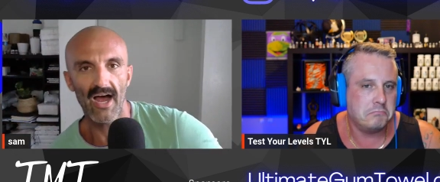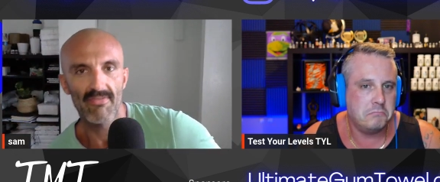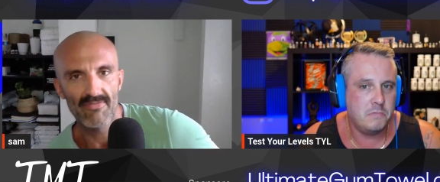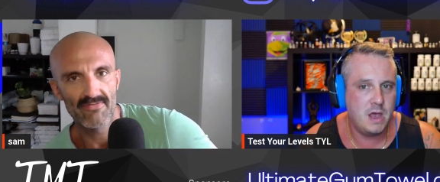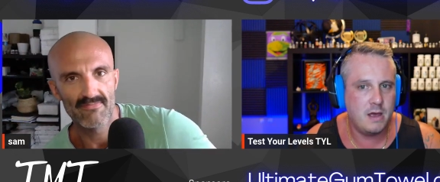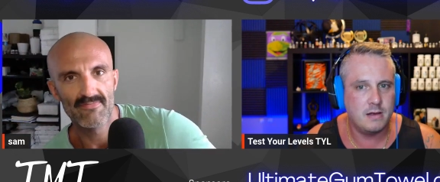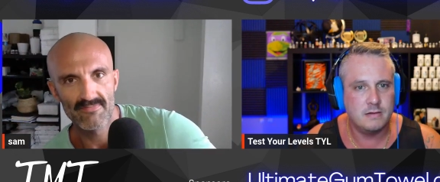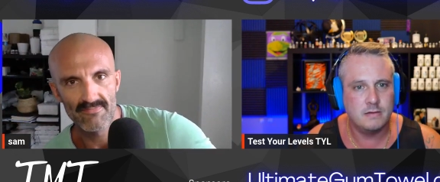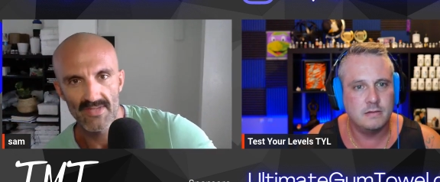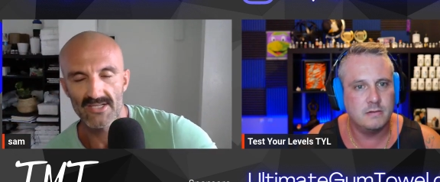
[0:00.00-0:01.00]
Speaker 1: Yeah. I,
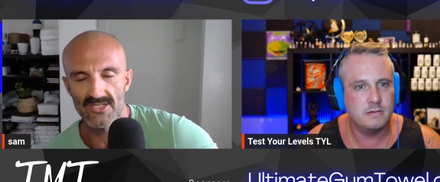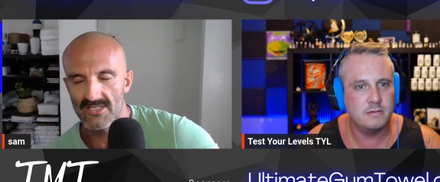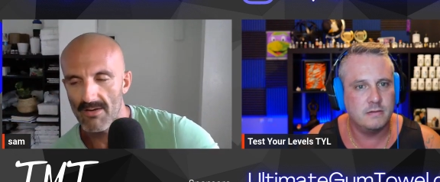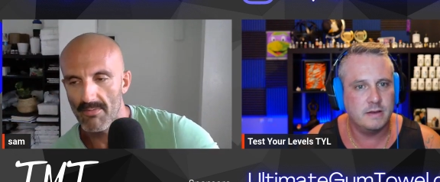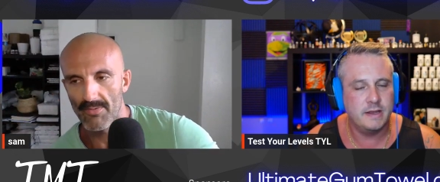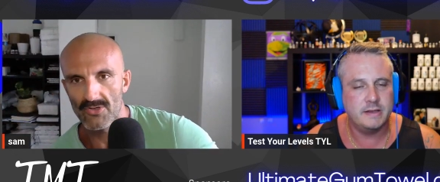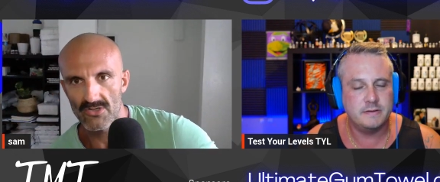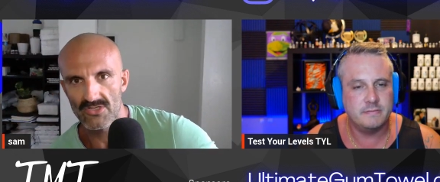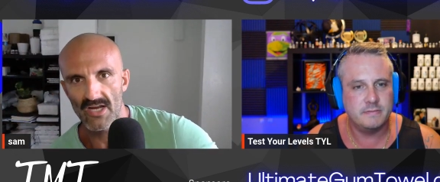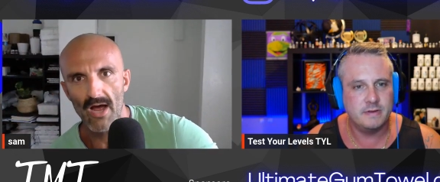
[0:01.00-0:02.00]
that's the same approach. I
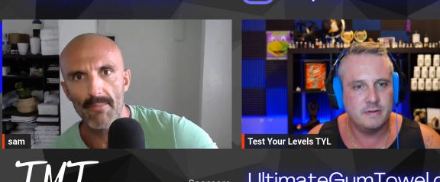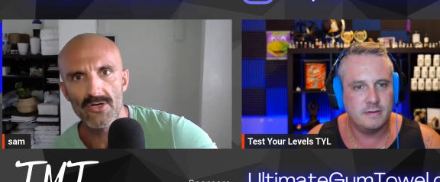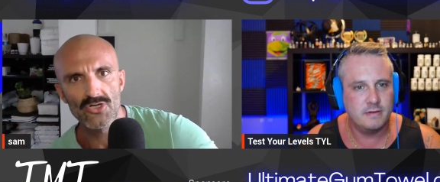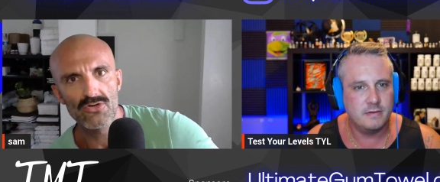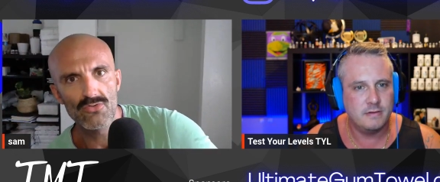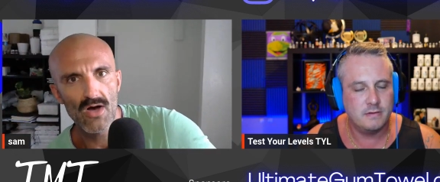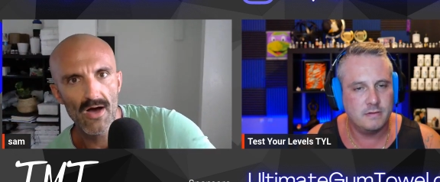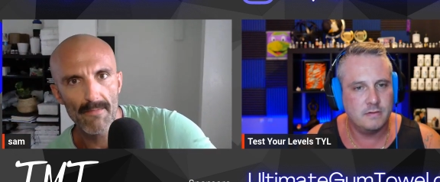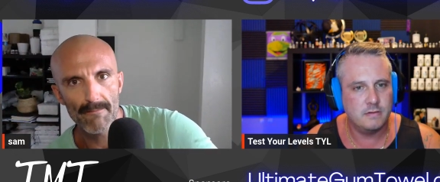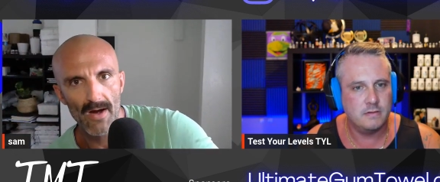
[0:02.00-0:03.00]
was thinking, how much are you
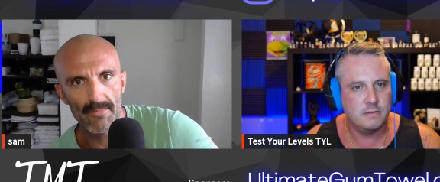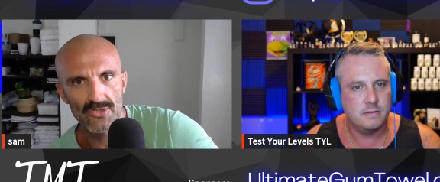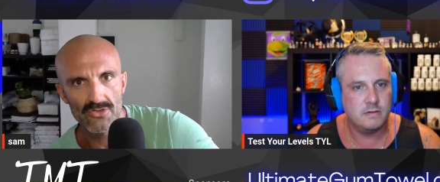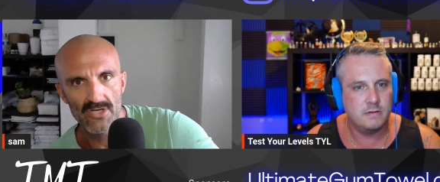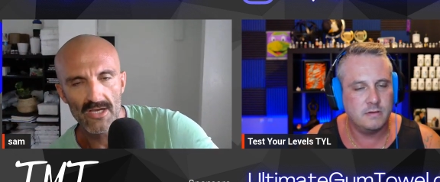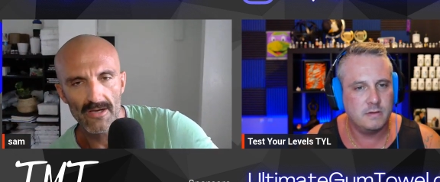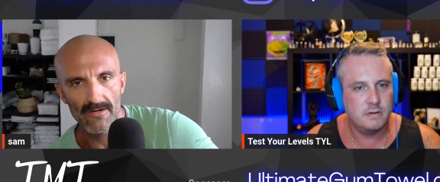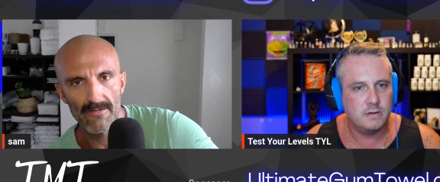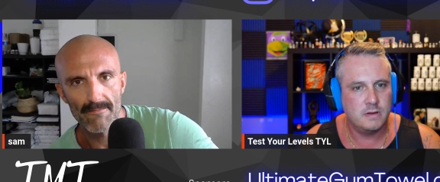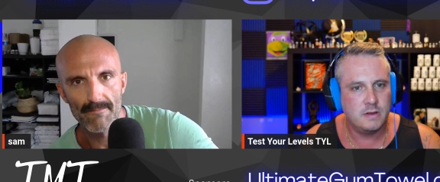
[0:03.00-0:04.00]
um how much are you taking?
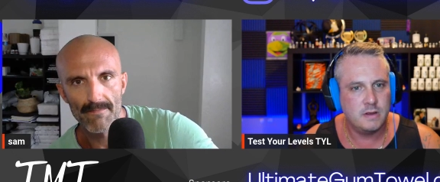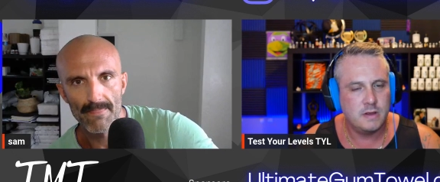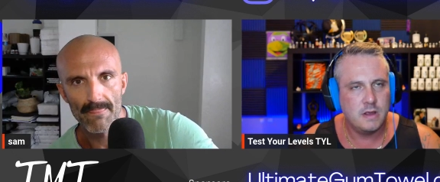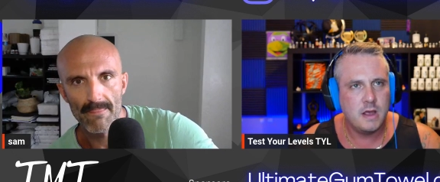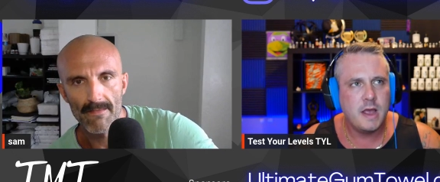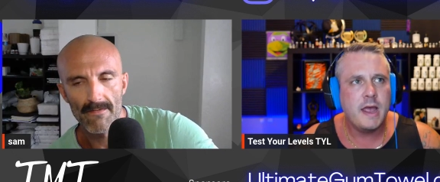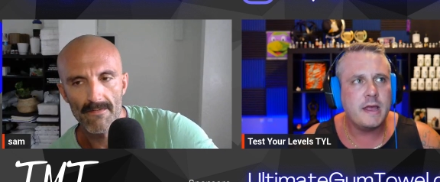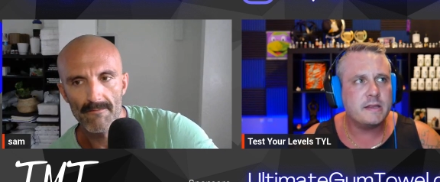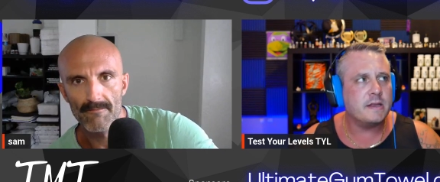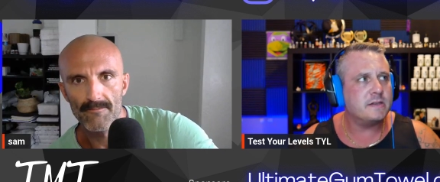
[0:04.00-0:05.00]
it,
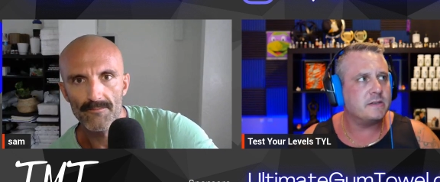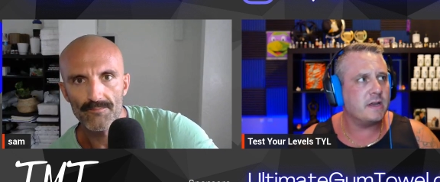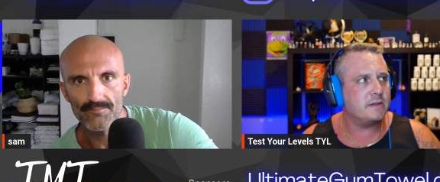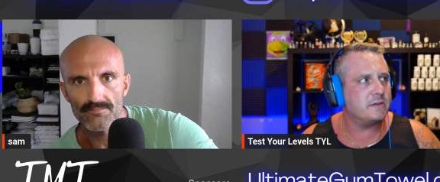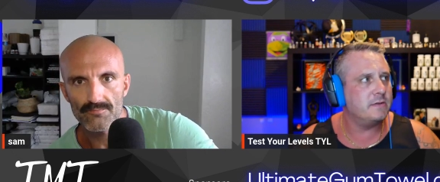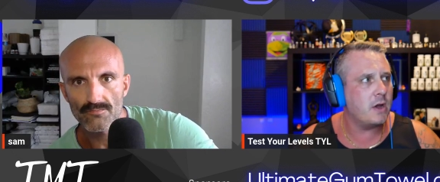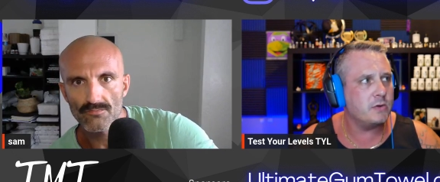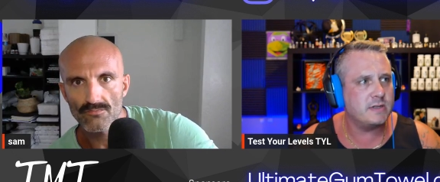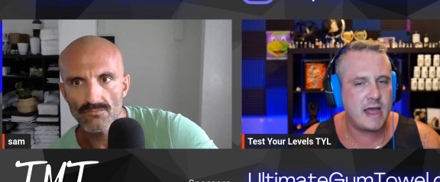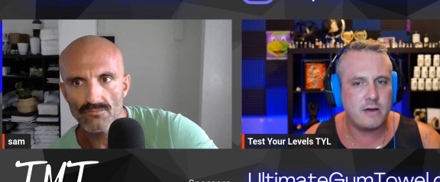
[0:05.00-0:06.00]
it's it's dosed
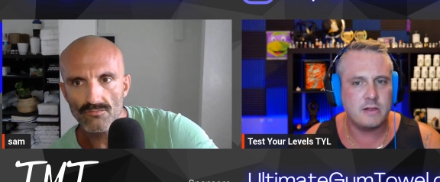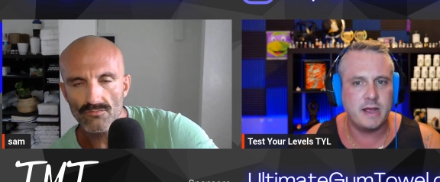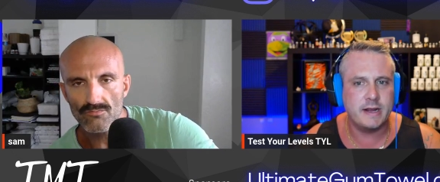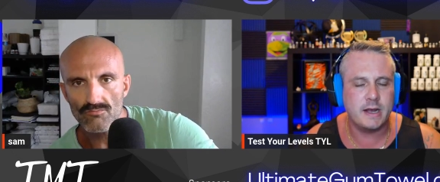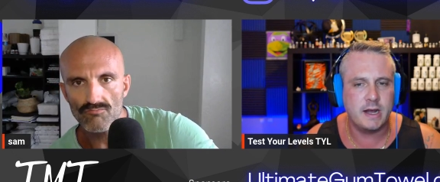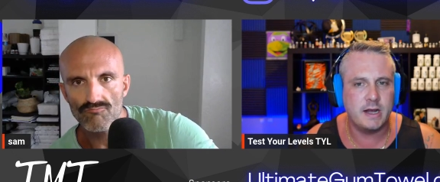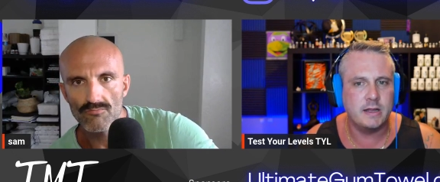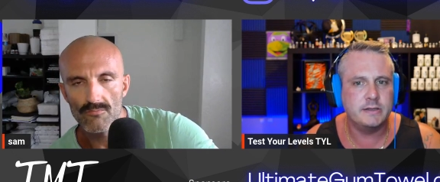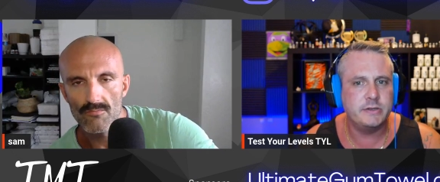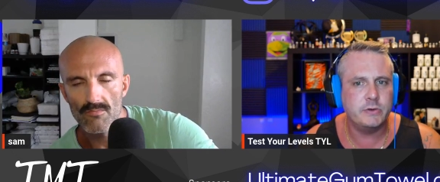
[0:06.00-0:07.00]
Speaker 2: out like uh like
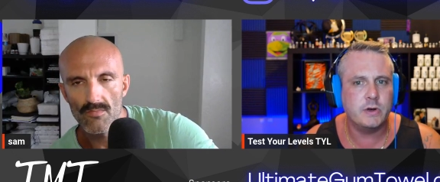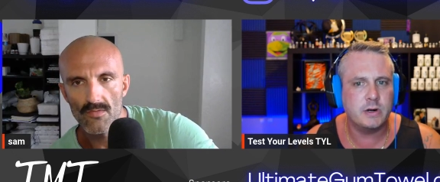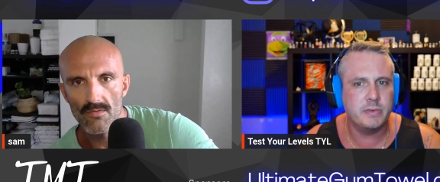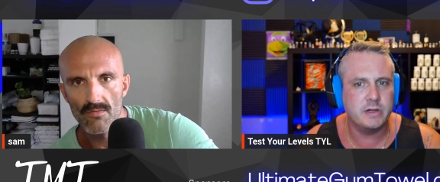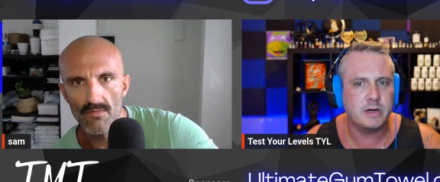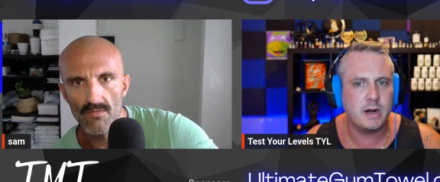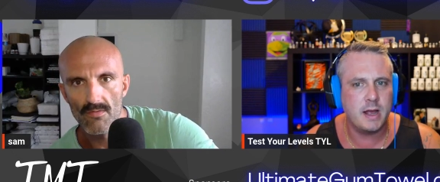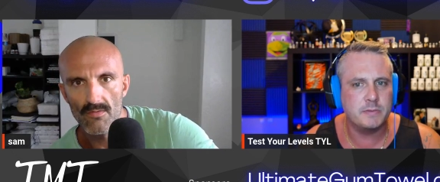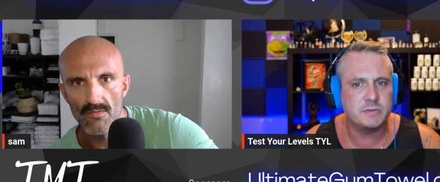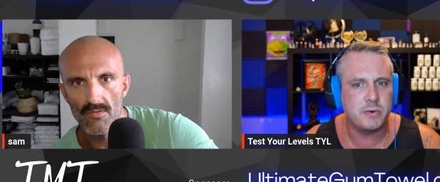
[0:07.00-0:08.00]
200 milligrams
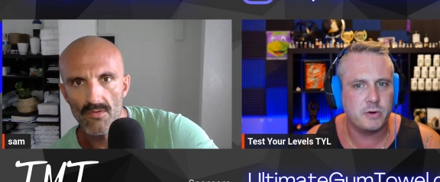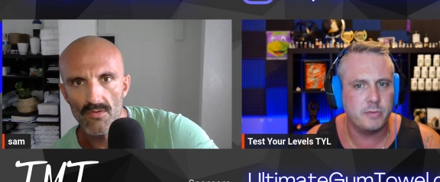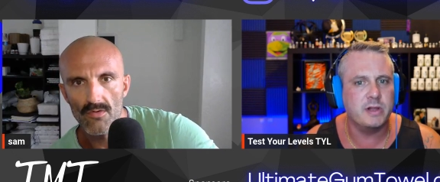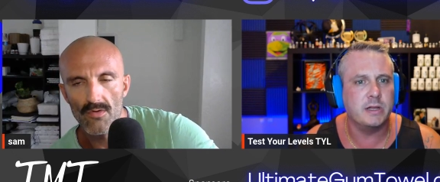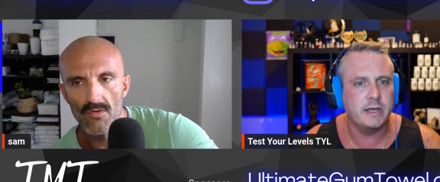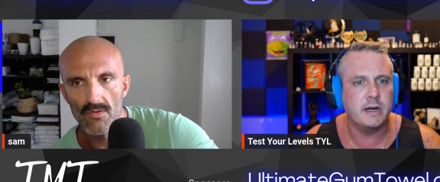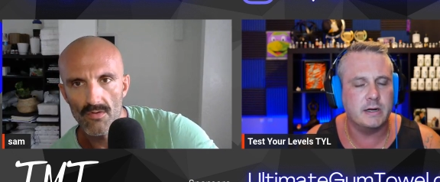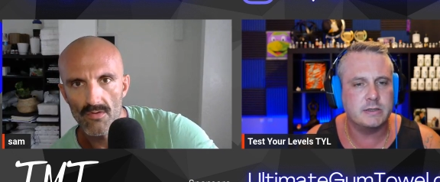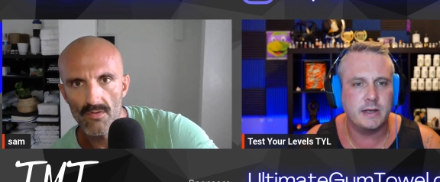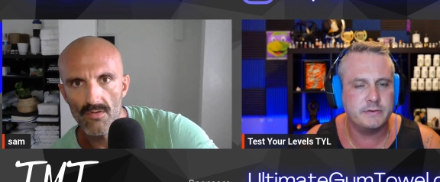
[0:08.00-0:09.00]
per milliliter. So I
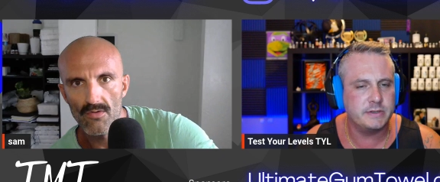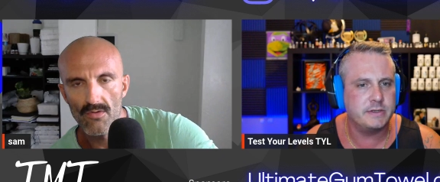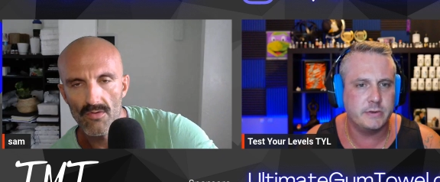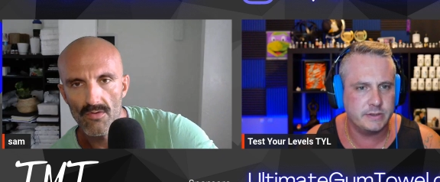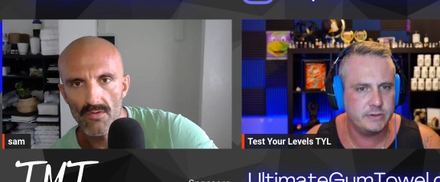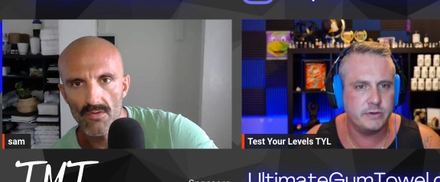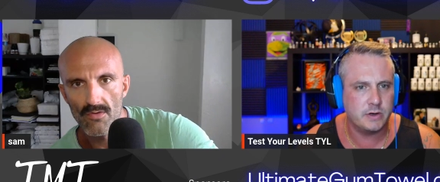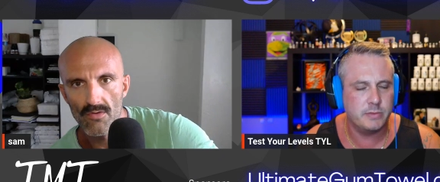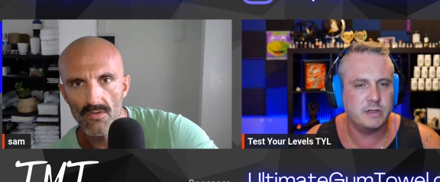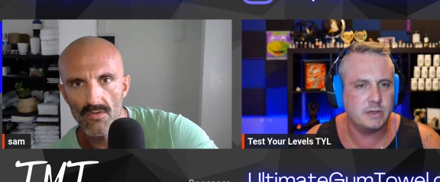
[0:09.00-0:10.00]
was just doing 200
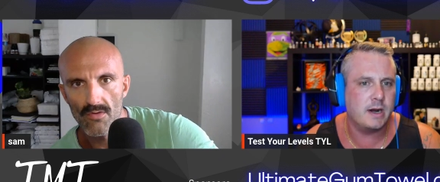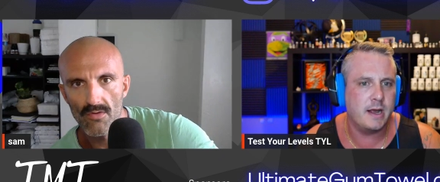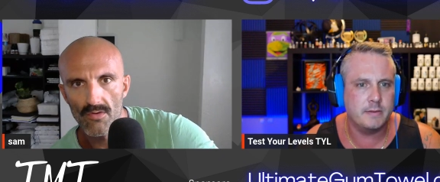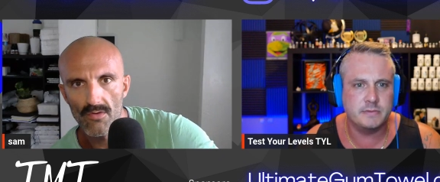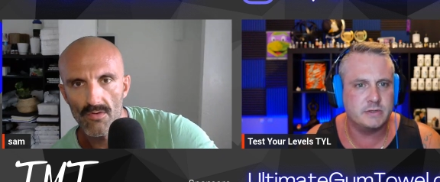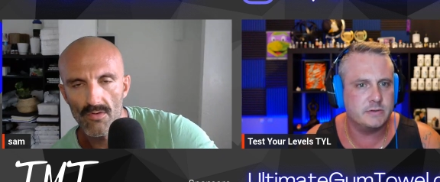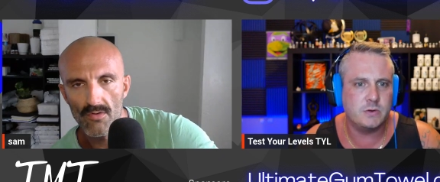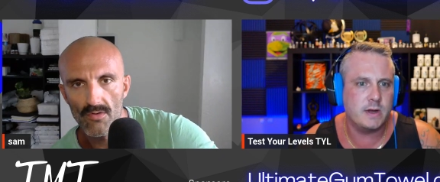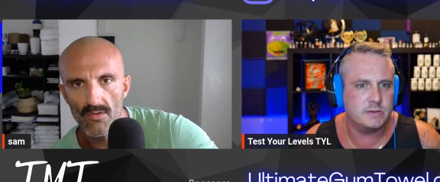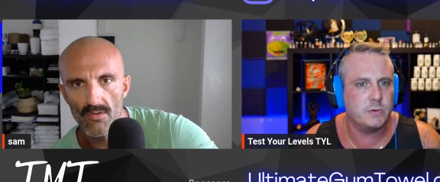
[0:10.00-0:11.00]
milligrams twice a
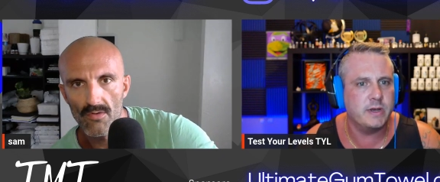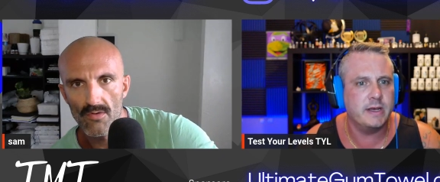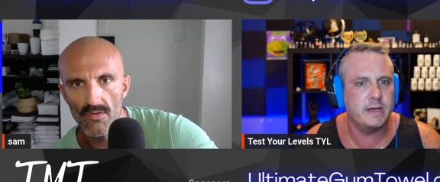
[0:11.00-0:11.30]
week.